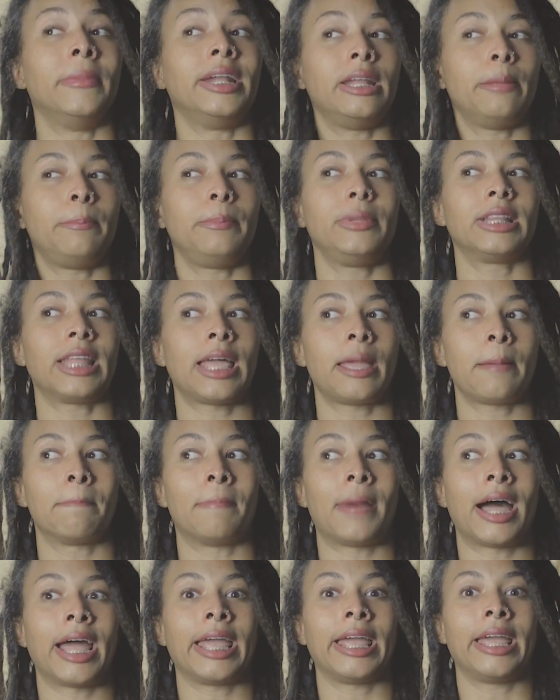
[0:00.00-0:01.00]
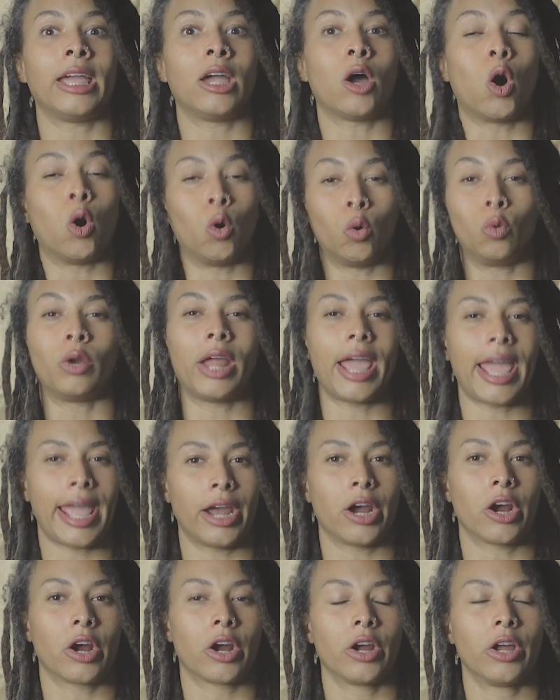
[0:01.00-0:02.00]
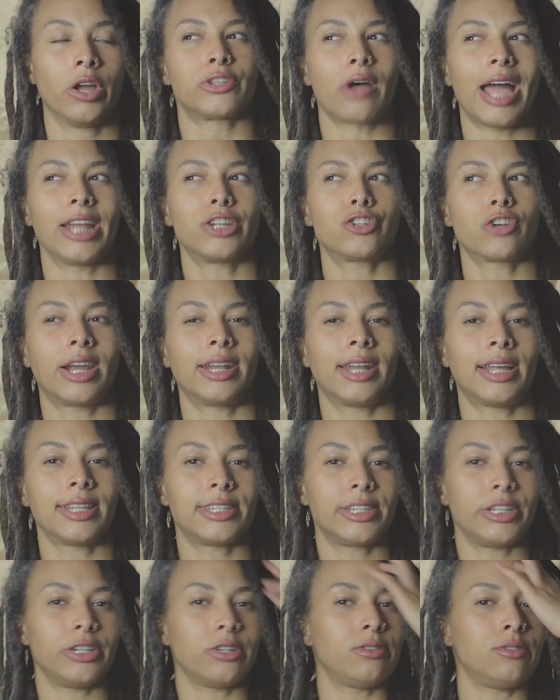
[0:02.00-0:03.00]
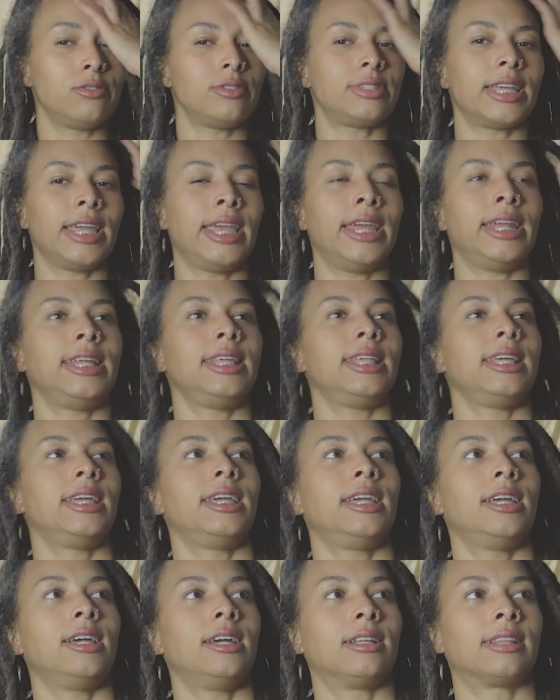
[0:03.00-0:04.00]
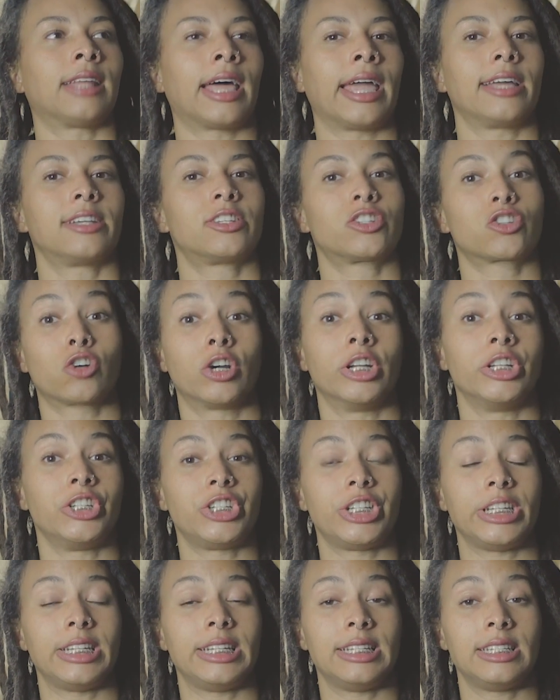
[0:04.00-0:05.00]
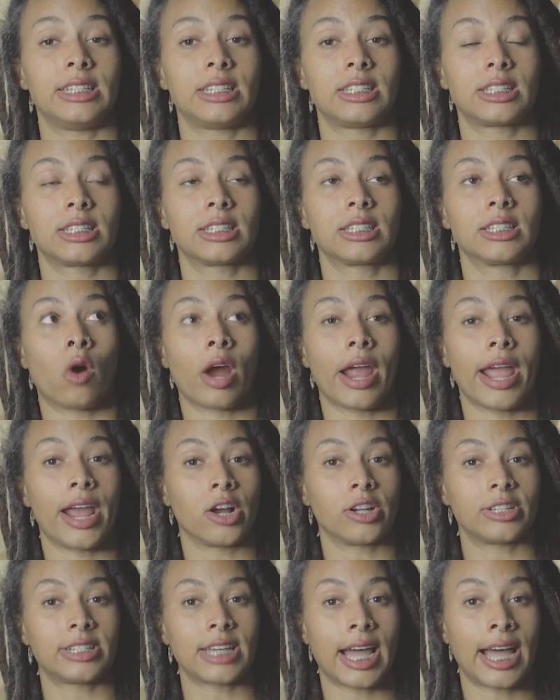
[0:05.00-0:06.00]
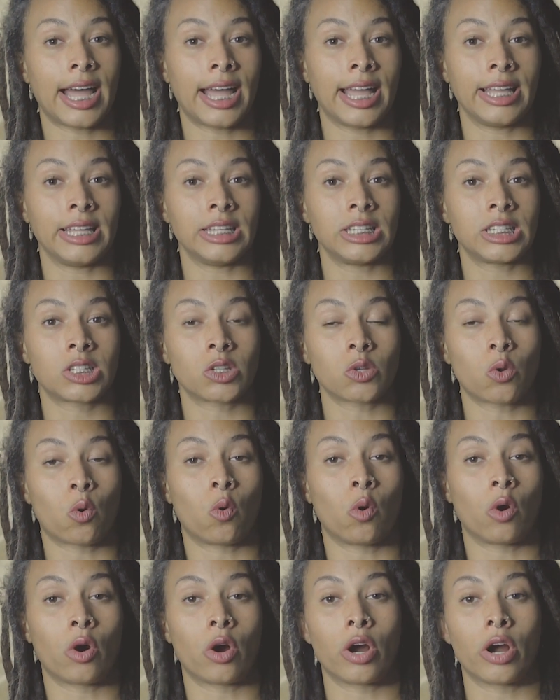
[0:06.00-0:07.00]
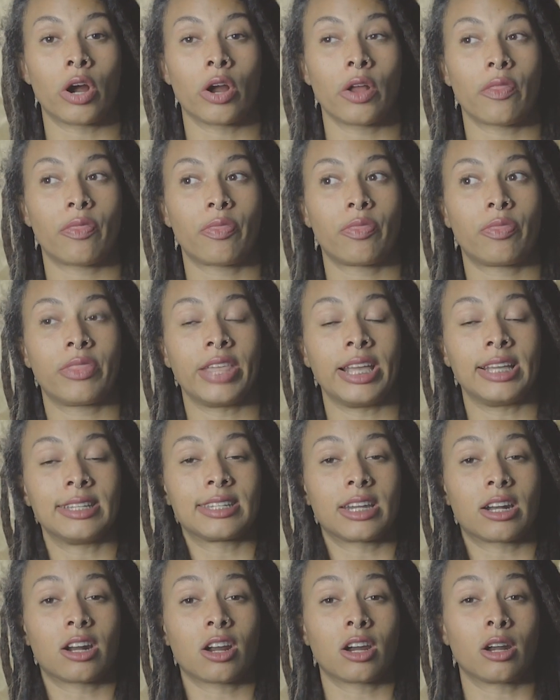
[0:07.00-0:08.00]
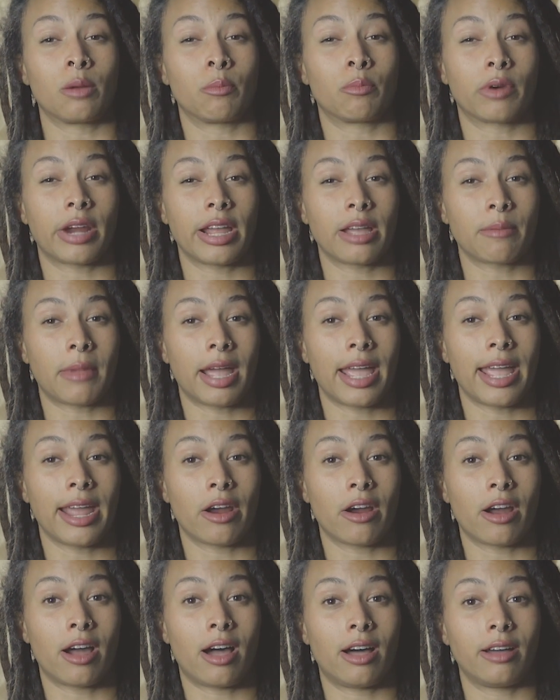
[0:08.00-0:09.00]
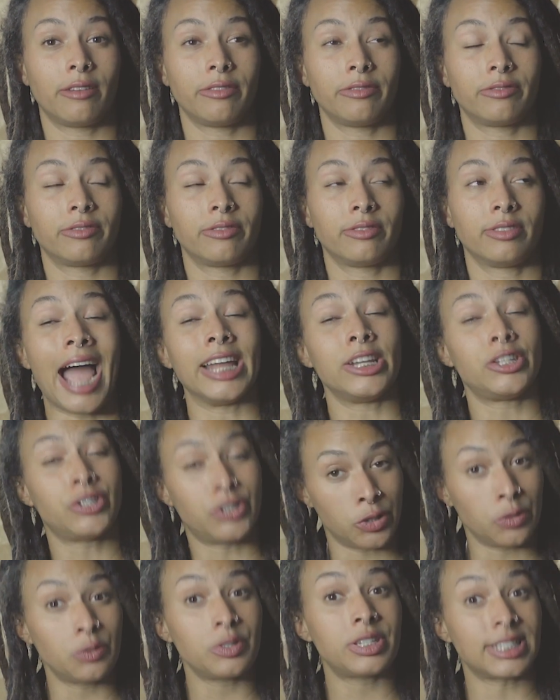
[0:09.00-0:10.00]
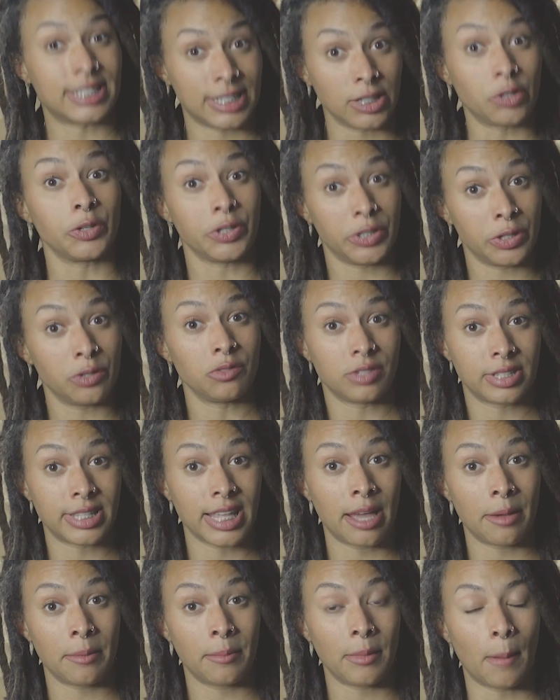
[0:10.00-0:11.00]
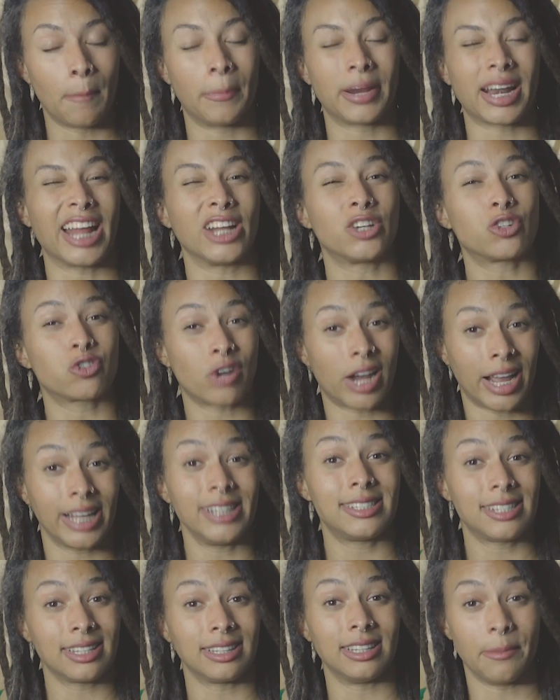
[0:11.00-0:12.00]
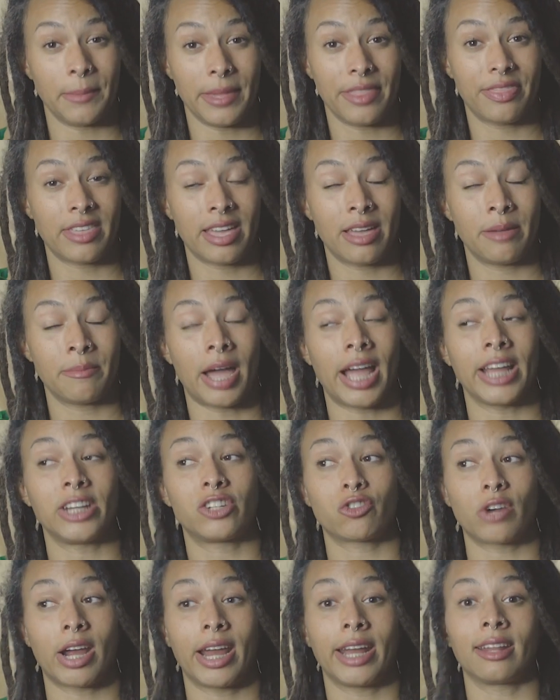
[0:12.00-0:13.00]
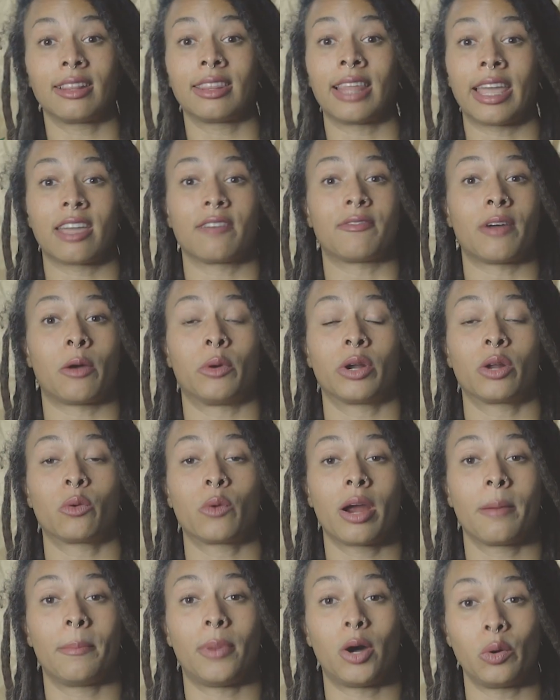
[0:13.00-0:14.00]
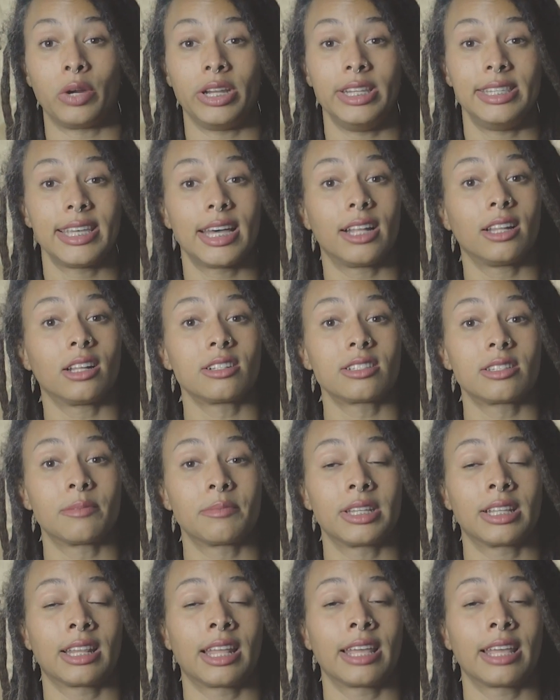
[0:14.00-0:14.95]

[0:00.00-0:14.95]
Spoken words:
manipulate my own hair. So I try not to use any like scrunchies or hair ties or things that are gonna break my hair off. I do still use them, but I try to limit them. I try to, like if I wanna wear a ponytail or something